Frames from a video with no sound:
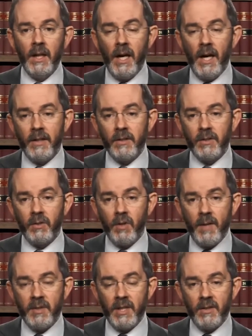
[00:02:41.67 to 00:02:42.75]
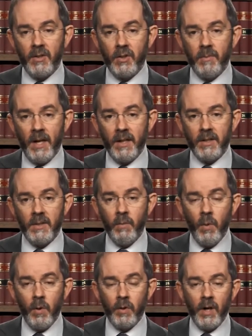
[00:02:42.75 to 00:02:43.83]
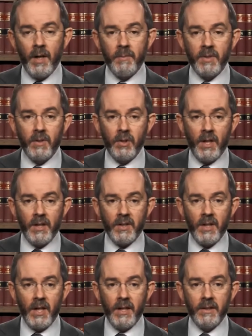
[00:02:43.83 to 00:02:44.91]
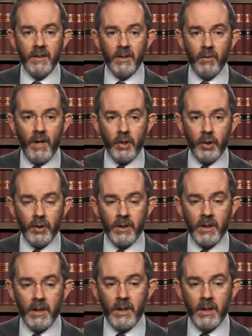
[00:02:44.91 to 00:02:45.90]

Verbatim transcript: at crimes against humanity, war crimes, genocide, and aggression.